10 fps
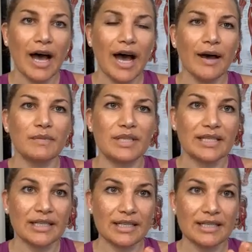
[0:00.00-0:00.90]
up to
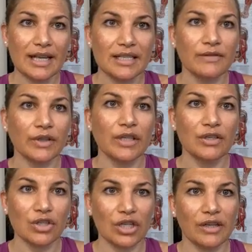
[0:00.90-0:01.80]
successfully
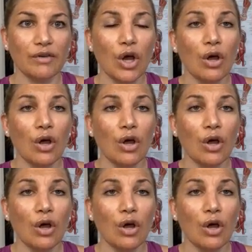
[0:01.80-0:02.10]
achieve